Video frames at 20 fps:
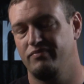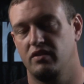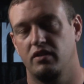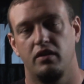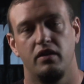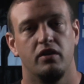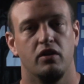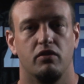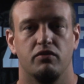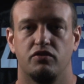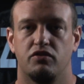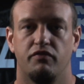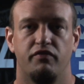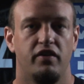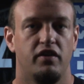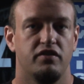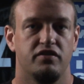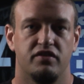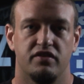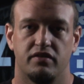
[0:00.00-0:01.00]
you know,
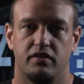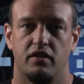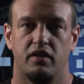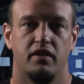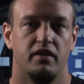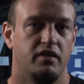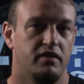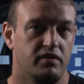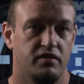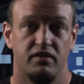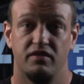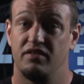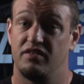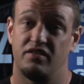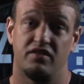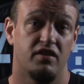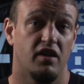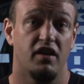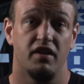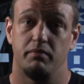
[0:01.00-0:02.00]
Travell's just he's a
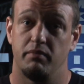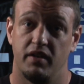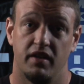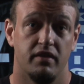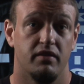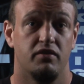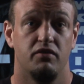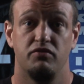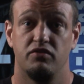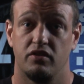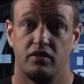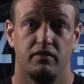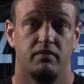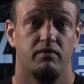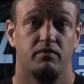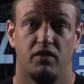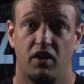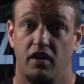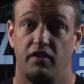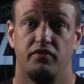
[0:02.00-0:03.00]
stud, man. Dude's a
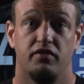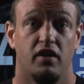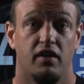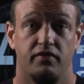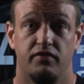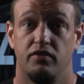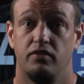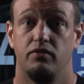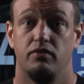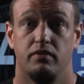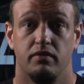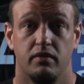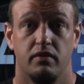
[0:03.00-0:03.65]
tough dude.